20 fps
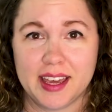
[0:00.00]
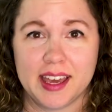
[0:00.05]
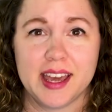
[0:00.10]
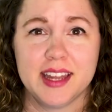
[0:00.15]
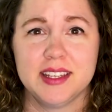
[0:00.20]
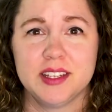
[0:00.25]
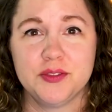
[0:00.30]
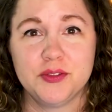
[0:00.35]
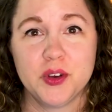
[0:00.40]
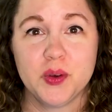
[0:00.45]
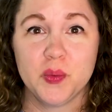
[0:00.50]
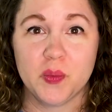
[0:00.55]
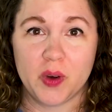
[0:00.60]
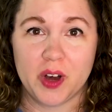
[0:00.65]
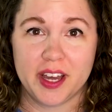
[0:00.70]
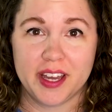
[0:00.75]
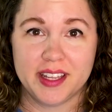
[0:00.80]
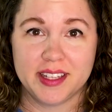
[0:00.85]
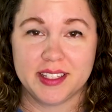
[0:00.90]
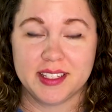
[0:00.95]
got different
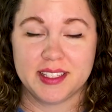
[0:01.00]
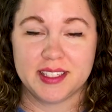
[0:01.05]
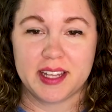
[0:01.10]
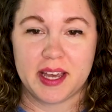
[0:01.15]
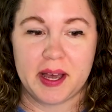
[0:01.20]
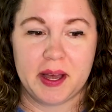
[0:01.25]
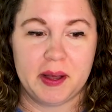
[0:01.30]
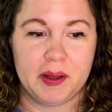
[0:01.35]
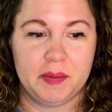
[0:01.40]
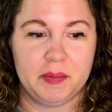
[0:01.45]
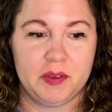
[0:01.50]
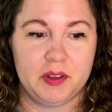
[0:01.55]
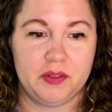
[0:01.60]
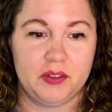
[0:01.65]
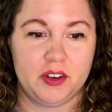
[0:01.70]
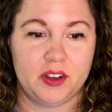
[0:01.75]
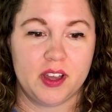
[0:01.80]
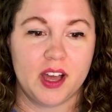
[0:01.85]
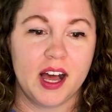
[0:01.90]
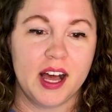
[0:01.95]
ones,
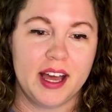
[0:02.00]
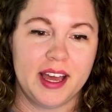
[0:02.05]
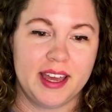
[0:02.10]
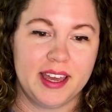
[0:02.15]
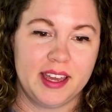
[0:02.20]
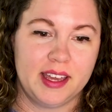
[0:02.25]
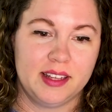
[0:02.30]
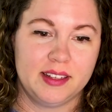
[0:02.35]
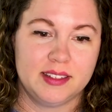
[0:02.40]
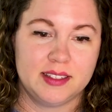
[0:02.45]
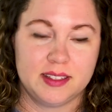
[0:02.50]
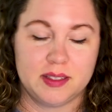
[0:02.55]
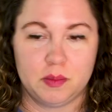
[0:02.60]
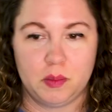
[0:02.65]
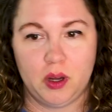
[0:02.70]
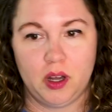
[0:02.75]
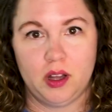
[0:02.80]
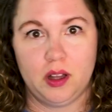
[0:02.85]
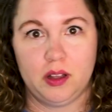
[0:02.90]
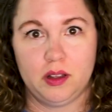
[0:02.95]
different kinds,
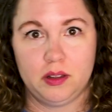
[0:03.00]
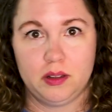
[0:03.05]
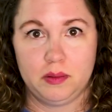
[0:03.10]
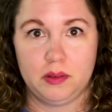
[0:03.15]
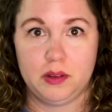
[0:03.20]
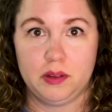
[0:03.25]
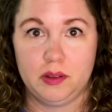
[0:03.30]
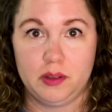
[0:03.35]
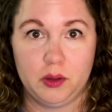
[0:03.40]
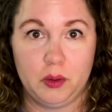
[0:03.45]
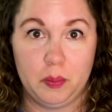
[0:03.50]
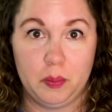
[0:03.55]
small, a little